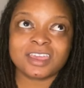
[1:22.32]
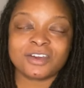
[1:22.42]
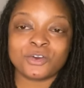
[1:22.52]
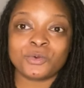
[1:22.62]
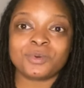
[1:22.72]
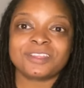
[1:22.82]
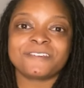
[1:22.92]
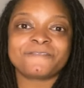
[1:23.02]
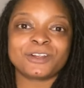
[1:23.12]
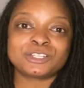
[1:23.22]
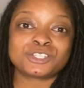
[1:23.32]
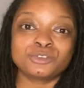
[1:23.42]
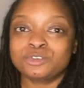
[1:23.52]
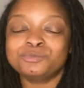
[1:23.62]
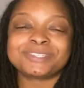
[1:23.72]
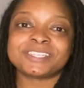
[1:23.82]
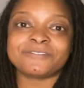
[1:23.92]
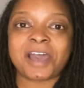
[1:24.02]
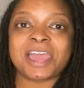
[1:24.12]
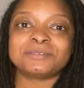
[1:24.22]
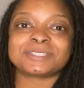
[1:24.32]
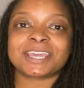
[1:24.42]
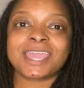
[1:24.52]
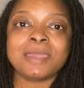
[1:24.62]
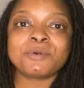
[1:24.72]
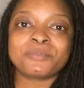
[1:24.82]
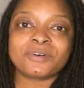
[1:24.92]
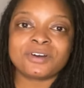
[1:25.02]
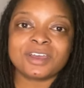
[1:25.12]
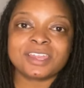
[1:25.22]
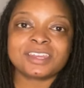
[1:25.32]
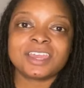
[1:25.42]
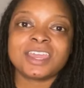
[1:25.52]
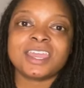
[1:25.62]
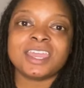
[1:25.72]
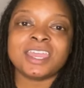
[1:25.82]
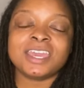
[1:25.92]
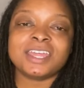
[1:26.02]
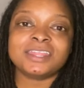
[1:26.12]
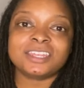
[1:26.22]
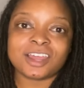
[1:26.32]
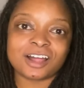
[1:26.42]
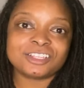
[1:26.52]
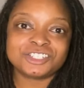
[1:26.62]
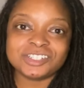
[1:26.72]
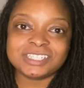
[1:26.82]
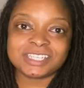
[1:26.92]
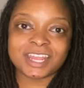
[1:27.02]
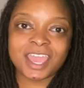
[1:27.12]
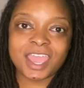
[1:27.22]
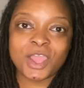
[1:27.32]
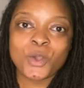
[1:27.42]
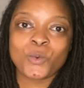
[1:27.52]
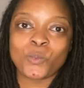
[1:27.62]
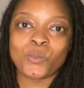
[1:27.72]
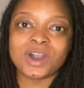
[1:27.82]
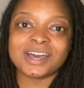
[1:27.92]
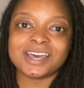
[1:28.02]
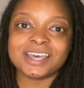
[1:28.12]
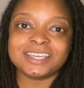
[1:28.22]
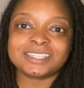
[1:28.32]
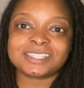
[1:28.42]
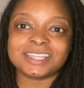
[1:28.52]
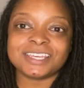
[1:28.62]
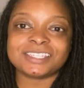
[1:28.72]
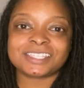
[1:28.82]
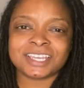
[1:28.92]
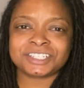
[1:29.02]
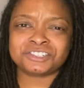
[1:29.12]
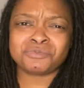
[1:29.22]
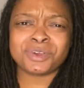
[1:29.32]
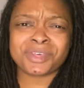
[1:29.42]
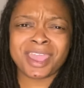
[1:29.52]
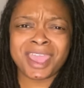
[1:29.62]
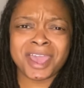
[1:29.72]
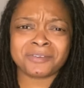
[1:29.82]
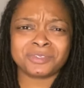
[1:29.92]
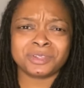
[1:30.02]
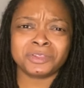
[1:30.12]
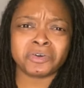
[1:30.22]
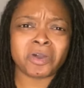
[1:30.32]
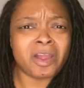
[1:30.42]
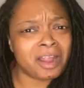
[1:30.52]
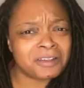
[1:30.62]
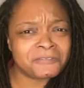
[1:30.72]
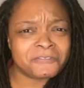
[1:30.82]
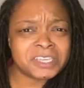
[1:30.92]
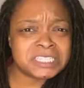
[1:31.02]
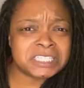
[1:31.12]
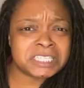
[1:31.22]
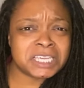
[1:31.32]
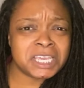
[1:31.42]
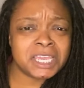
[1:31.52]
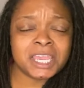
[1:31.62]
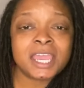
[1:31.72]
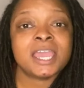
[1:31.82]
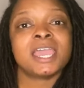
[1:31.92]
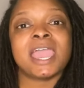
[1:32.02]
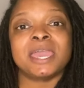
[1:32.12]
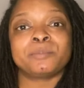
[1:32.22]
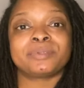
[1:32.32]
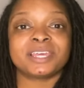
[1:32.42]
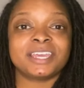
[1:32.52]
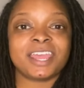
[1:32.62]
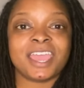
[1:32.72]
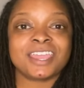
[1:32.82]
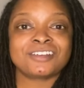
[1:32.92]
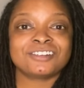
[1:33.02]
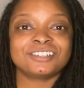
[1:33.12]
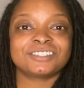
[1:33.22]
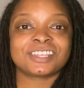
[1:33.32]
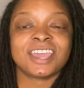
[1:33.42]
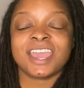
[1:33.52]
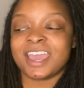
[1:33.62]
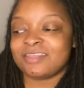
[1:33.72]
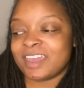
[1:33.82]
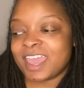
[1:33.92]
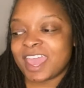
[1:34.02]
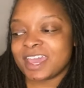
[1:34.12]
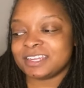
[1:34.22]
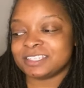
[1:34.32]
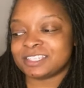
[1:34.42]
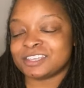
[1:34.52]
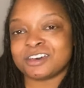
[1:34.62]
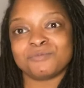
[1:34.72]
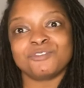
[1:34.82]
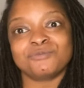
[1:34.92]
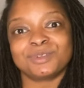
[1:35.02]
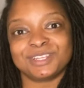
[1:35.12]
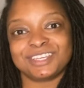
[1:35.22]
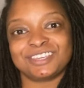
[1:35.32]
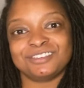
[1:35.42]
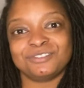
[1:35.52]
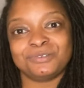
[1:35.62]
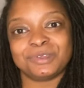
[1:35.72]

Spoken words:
or one of the first groups of items I came up on in the Dollar Tree today, was the section where they have the little garden fencing and plant hangers. And they had some really cute